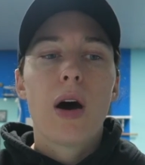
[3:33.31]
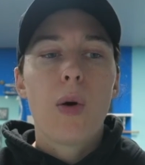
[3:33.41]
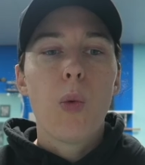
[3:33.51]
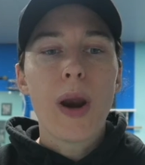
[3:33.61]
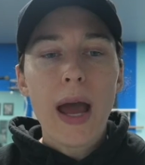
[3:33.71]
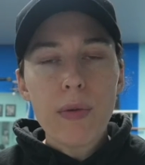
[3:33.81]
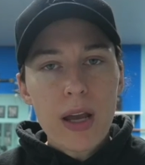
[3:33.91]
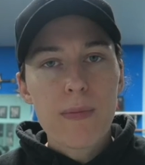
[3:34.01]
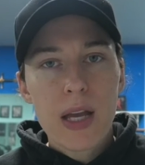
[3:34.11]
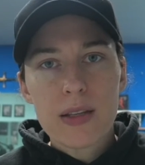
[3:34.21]
what I
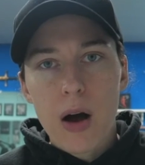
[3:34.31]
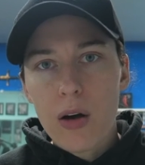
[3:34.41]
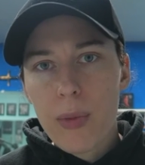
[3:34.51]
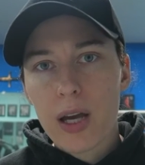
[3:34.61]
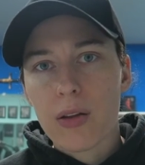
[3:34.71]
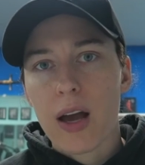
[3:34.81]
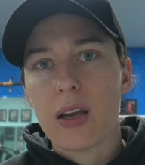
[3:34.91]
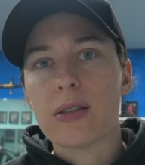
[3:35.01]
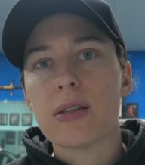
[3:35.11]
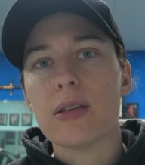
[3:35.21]
recommend to all my
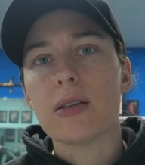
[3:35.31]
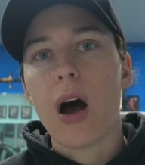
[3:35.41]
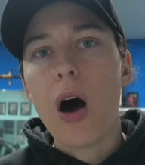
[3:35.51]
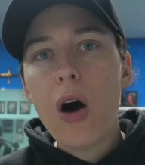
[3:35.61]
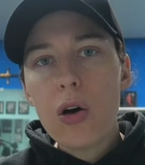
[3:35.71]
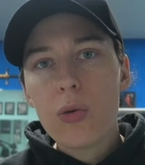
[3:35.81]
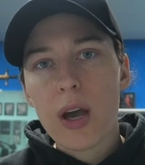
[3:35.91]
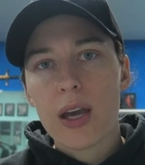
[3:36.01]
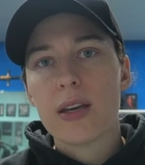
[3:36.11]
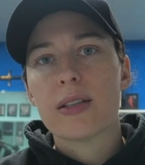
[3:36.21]
clients is
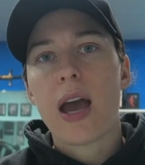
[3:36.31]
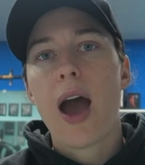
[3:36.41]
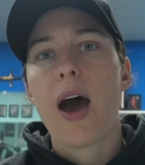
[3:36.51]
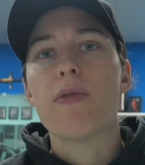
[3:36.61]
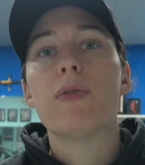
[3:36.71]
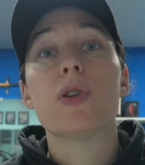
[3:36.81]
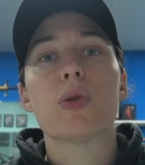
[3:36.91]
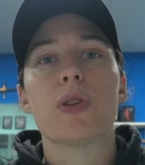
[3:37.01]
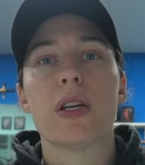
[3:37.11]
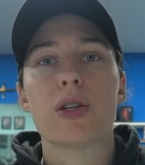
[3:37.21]
always have a
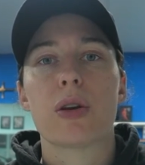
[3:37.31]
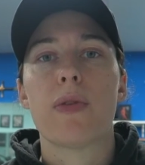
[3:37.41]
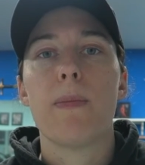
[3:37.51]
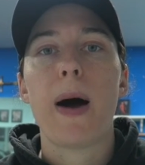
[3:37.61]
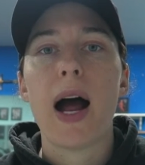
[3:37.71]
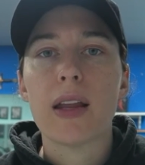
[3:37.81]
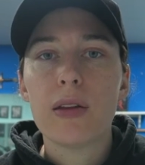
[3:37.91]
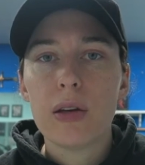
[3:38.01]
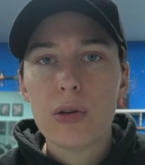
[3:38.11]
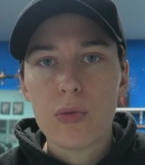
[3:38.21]
visualization of the body
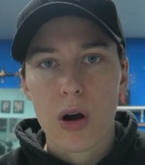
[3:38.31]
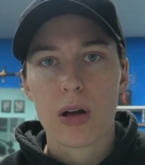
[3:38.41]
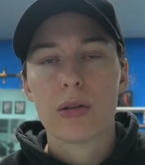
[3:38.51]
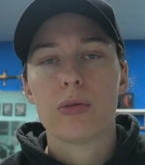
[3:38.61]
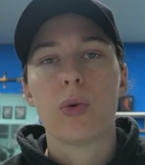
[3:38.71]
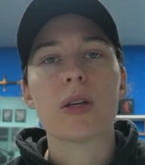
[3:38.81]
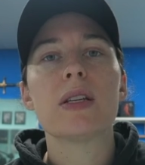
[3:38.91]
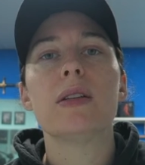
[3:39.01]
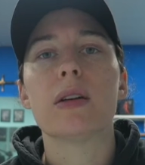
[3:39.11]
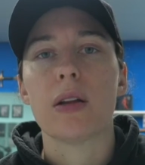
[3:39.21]
that you want. What does
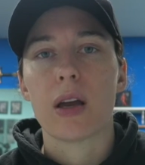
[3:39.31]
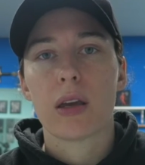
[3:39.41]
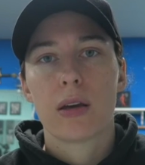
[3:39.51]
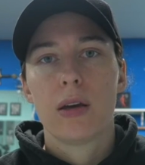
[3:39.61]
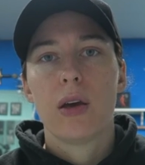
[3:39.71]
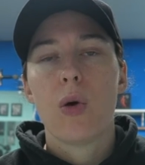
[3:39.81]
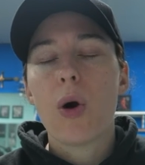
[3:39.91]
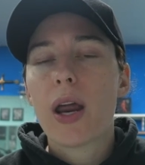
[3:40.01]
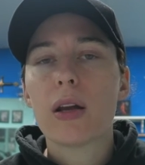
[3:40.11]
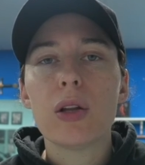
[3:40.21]
it look like?
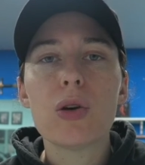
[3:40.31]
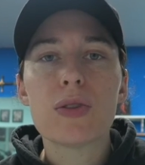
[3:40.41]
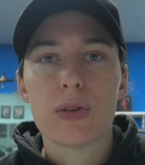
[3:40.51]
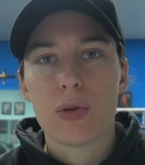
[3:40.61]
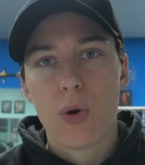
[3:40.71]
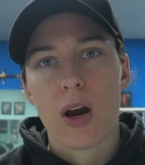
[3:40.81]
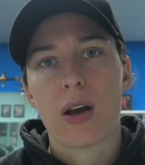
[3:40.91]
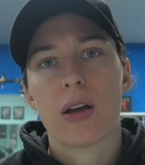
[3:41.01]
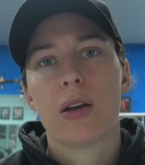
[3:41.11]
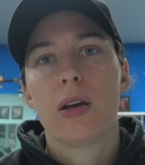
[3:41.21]
What kind of clothes are you
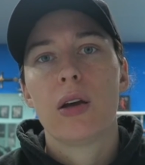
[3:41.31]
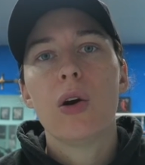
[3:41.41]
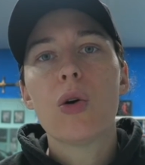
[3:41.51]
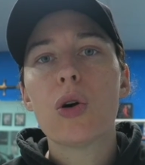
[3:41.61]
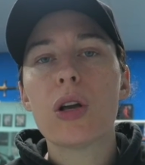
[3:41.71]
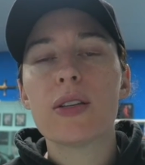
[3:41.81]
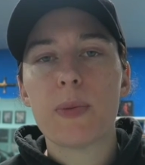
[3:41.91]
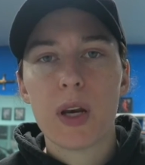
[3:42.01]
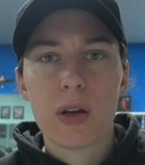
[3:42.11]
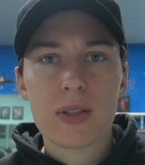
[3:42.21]
wearing? Who are you
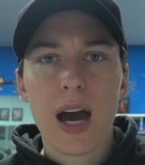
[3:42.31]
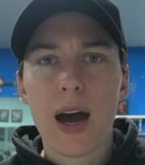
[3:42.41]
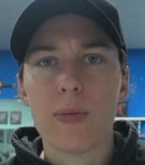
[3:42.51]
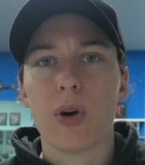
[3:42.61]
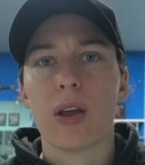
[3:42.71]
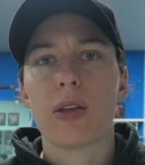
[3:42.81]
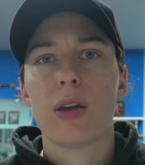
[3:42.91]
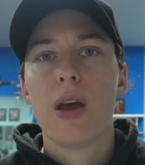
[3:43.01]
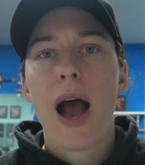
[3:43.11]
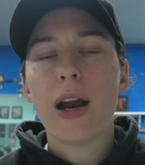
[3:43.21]
spending your time with?
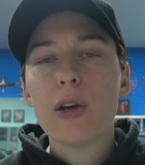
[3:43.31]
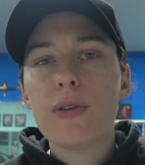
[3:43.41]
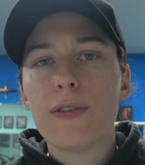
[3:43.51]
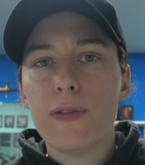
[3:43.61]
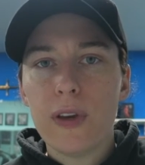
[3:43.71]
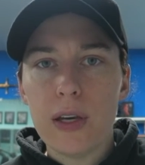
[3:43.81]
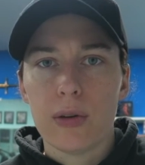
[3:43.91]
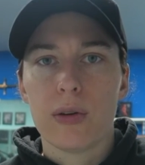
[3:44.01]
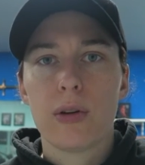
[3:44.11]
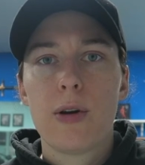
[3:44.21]
How do you
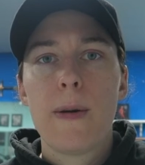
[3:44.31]
feel?